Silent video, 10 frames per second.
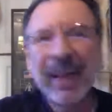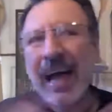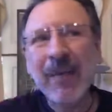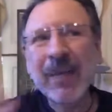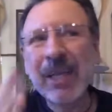
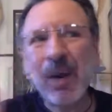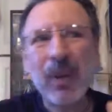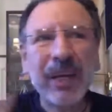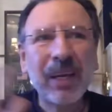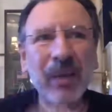I mean,
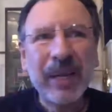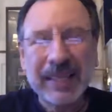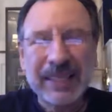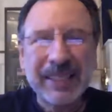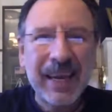we
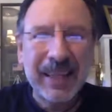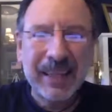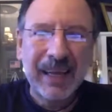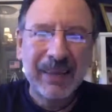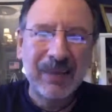can say
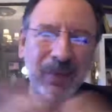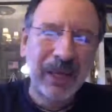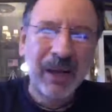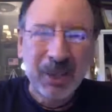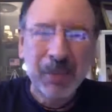that we
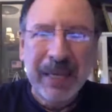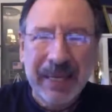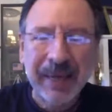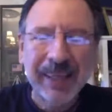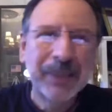can all
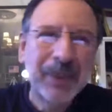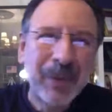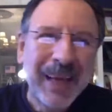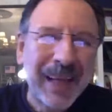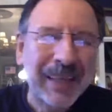speak English, but the
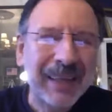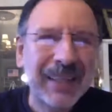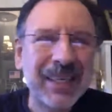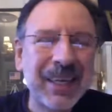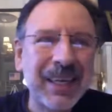reality
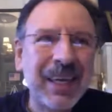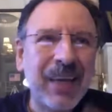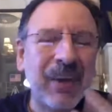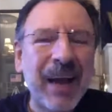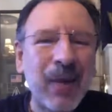is,
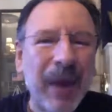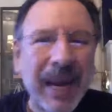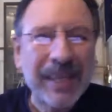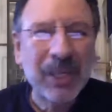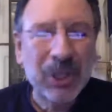if you're not
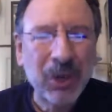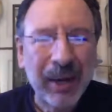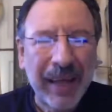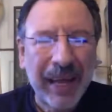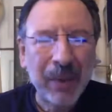raised in a
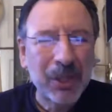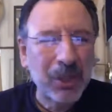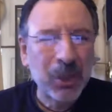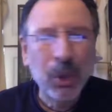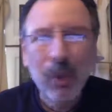certain language,
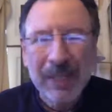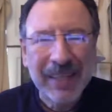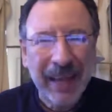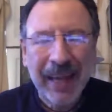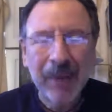there's nuance of that language